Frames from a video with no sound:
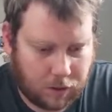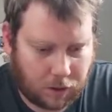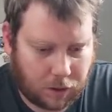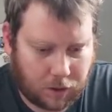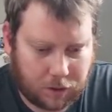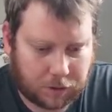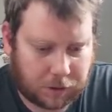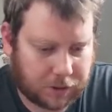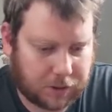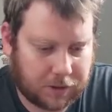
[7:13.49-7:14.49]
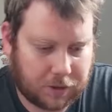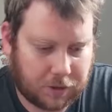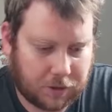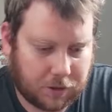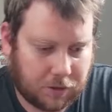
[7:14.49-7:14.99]
I'll check the
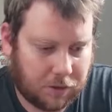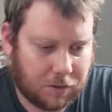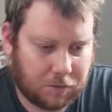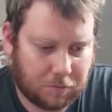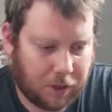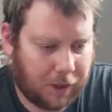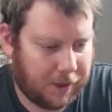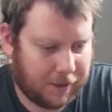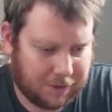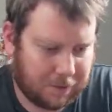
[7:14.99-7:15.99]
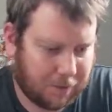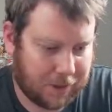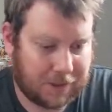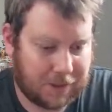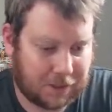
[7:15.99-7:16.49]
condition,
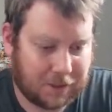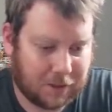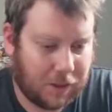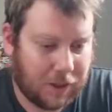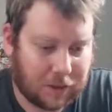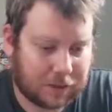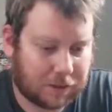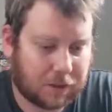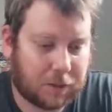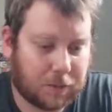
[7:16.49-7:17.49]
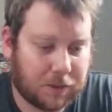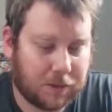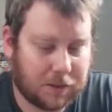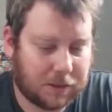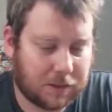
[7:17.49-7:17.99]
but these, like, I look up at
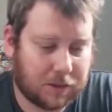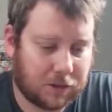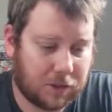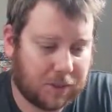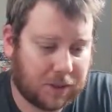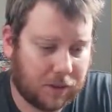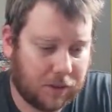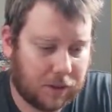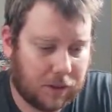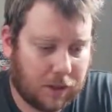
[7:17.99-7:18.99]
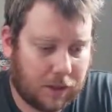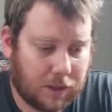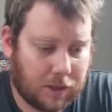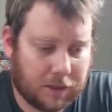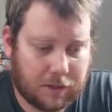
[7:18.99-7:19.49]
these on TCG Player,
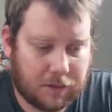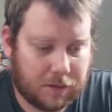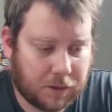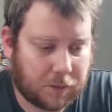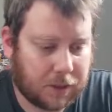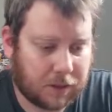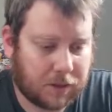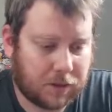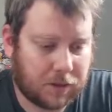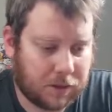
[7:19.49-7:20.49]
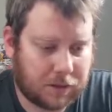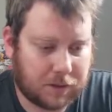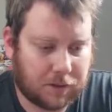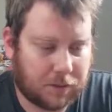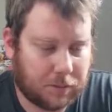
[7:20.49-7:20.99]
and in near mint condition, these
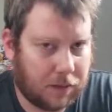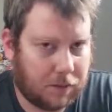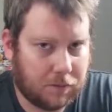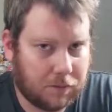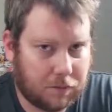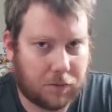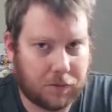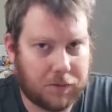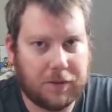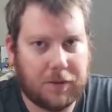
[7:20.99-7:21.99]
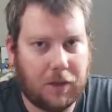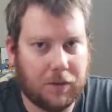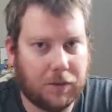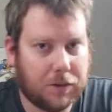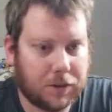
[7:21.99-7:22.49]
things are about
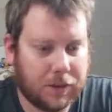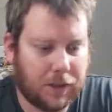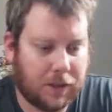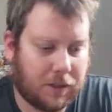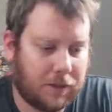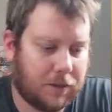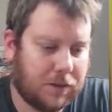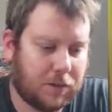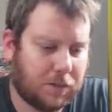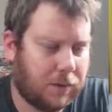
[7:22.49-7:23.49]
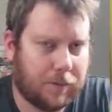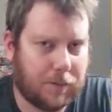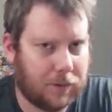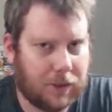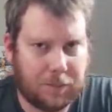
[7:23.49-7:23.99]
$45. These are probably
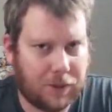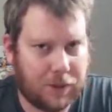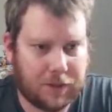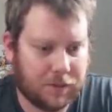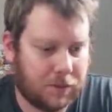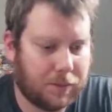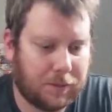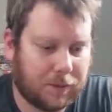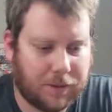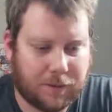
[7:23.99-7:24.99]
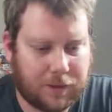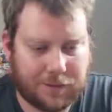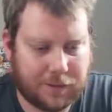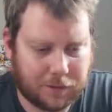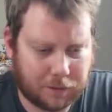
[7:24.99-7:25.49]
more light played, so it's probably near like
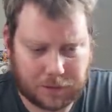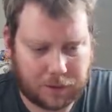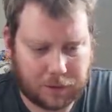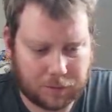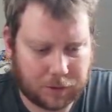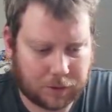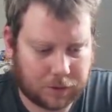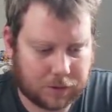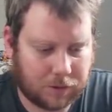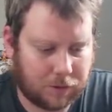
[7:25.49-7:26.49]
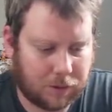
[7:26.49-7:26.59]
the $30 mark or so.